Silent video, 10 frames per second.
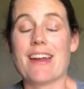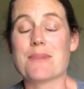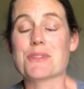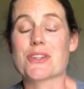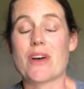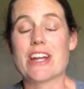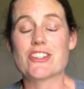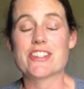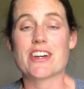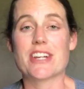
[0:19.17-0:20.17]
So I
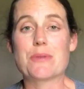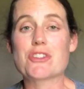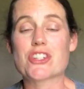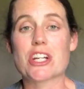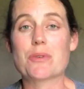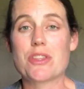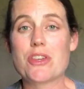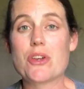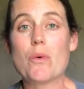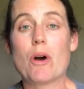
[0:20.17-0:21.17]
just thought I would share with
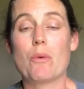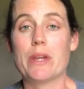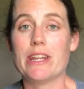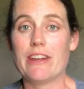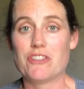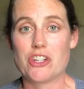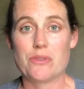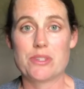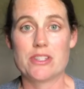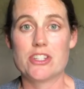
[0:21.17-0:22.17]
you what we have
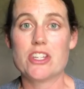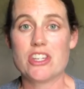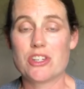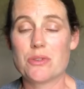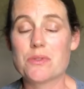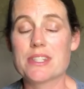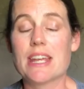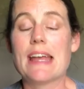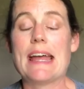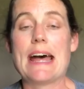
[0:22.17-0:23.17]
chosen to use
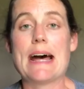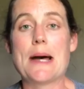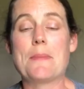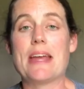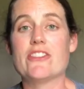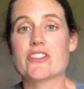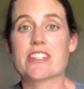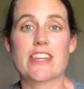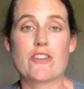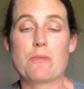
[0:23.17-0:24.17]
and just
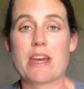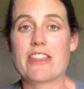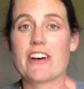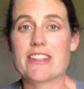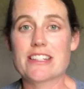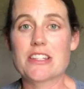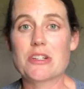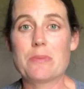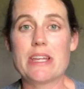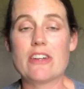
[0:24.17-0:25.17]
give you my thoughts a
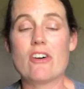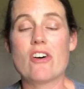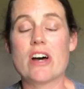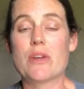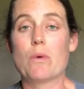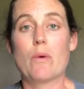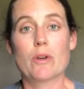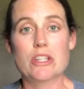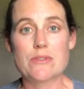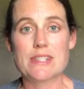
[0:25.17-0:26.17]
little bit on what we're
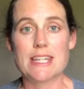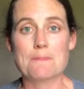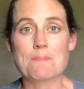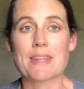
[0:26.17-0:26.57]
using.